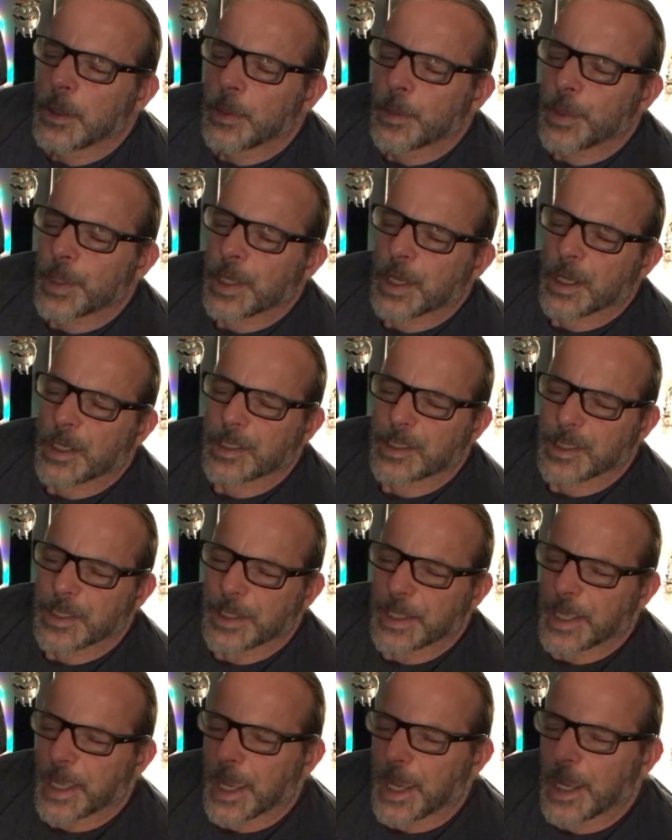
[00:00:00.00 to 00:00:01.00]
Because
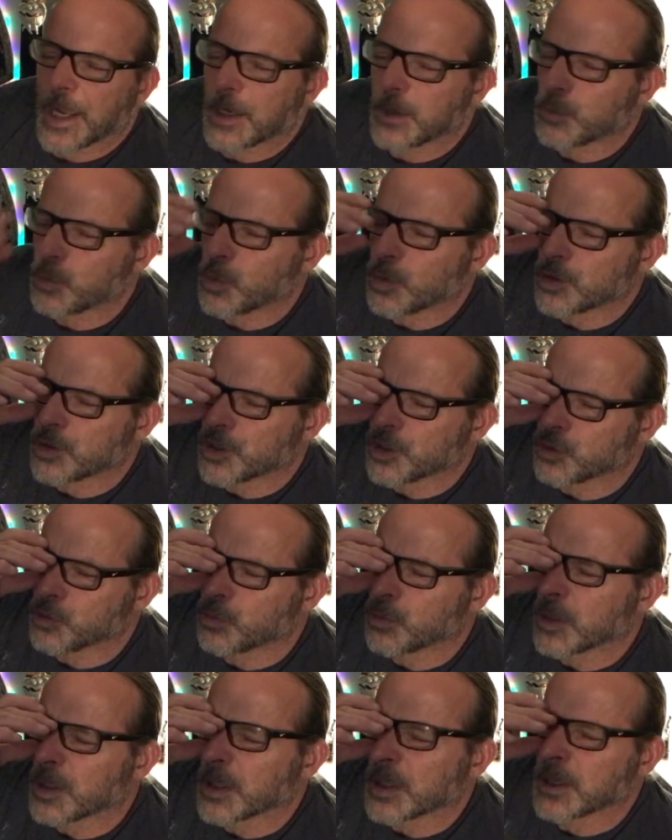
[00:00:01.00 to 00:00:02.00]
in the end, we're just
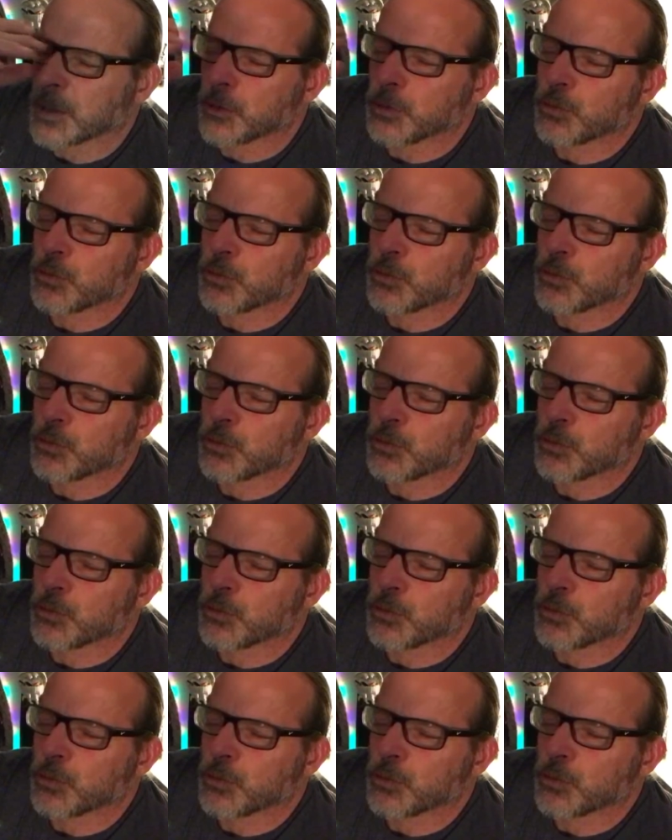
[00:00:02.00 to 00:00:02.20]
really